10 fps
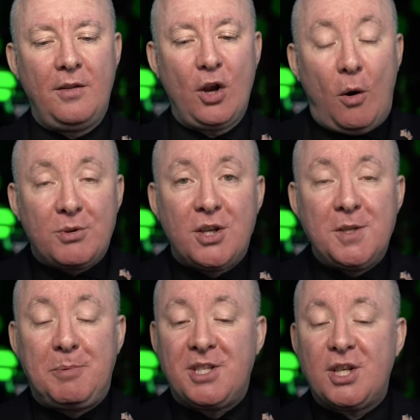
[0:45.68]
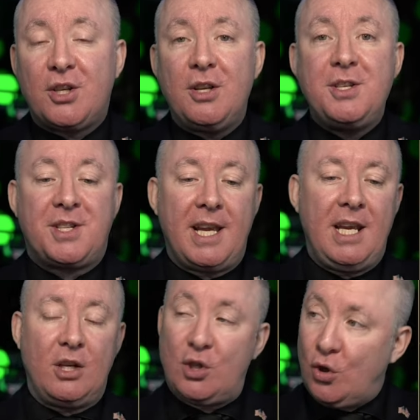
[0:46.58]
options positions,
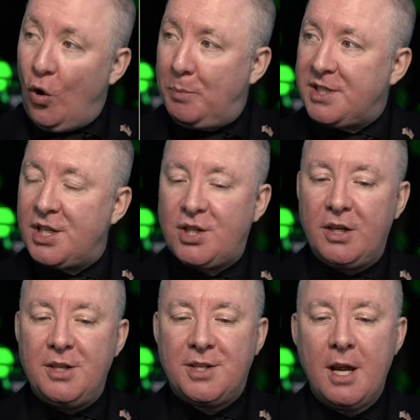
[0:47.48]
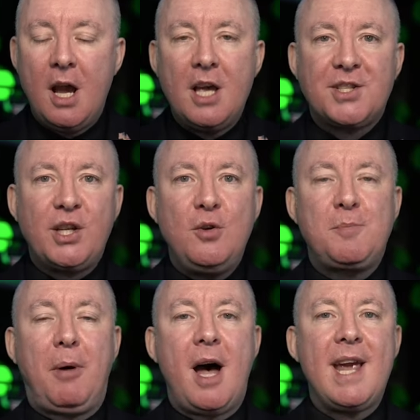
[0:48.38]
the short positions, see who's
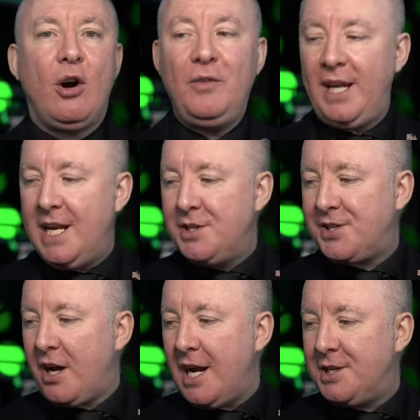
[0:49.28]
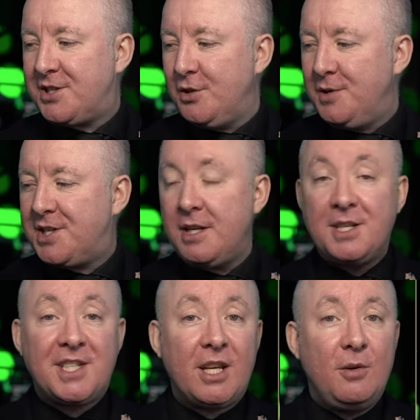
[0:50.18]
buying on the inside, see
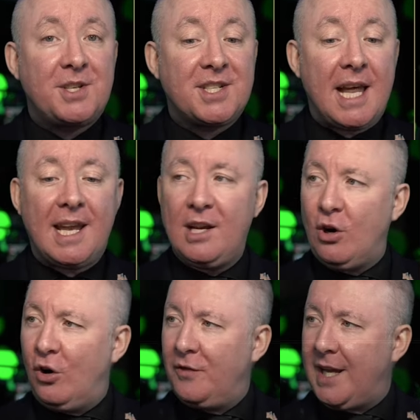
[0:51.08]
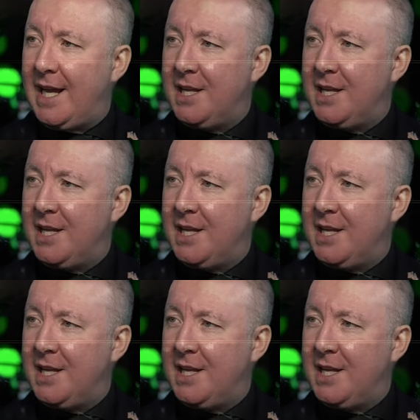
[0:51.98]
who's selling on the